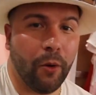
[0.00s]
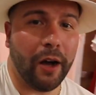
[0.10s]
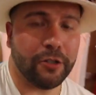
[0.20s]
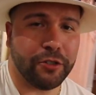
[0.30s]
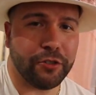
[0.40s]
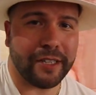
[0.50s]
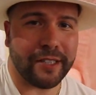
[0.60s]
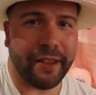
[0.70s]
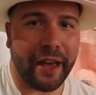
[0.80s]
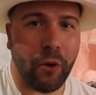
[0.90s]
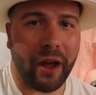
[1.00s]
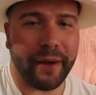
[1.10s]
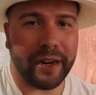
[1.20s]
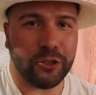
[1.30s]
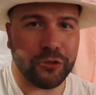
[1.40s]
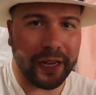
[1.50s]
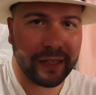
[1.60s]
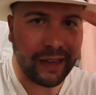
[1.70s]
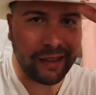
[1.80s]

While Audrey tries on that guayabera dress,